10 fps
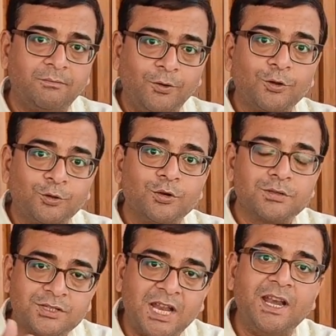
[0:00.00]
for
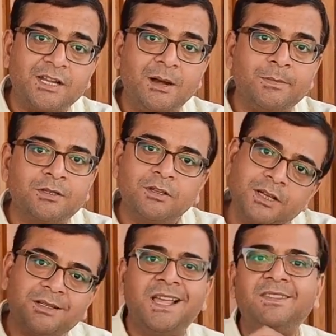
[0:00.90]
those 10 attempts,
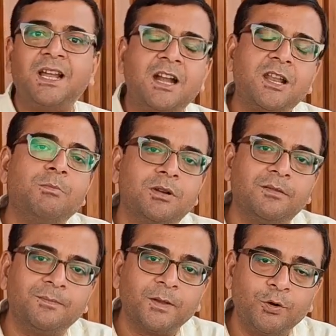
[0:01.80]
the 10th attempt
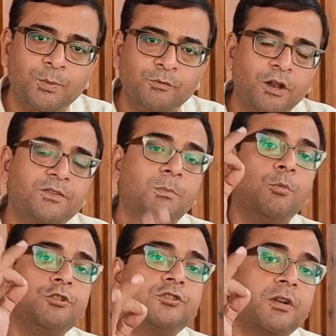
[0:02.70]
would be one of the
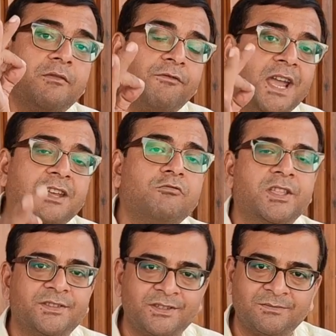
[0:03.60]
most refined
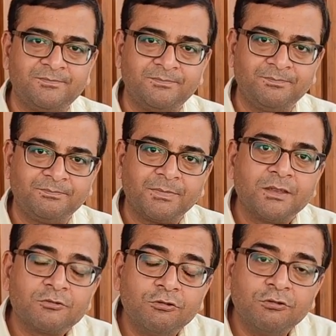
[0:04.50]
ones.
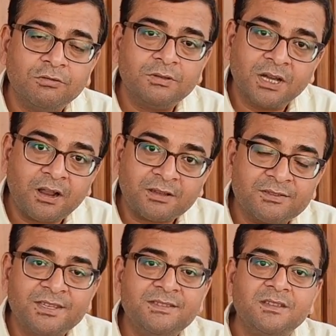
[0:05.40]
So the
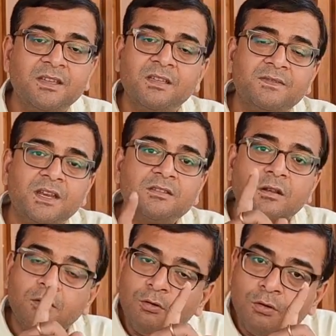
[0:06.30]
crux is, there is
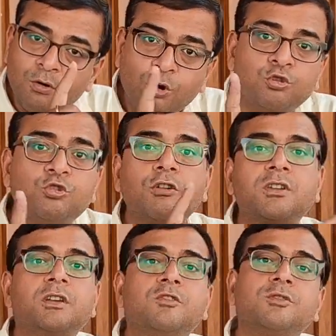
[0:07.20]
no
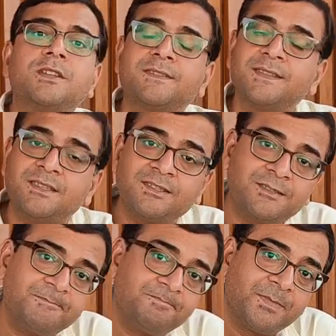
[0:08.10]
shortcut to
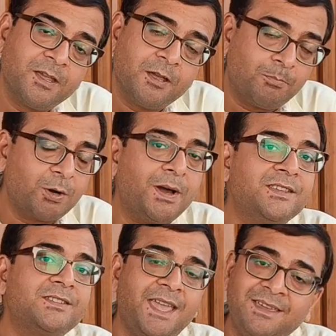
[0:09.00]
success. But by
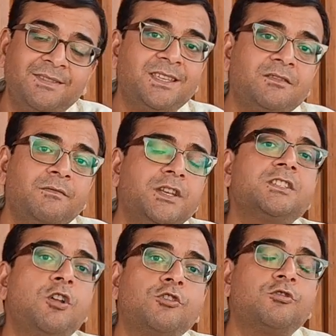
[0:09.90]
saying this, we
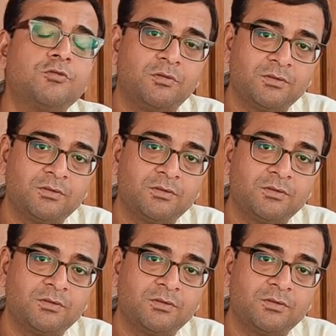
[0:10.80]
cannot